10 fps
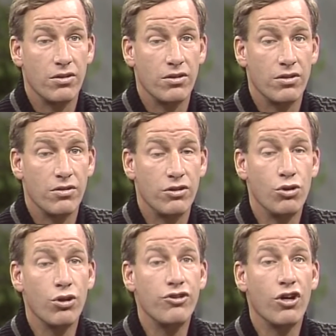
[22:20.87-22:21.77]
I know I
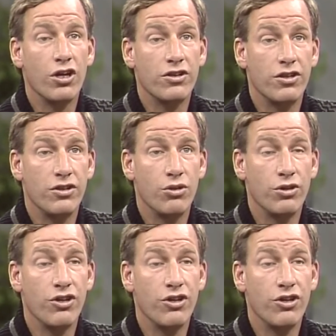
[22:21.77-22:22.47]
your dog, Your first.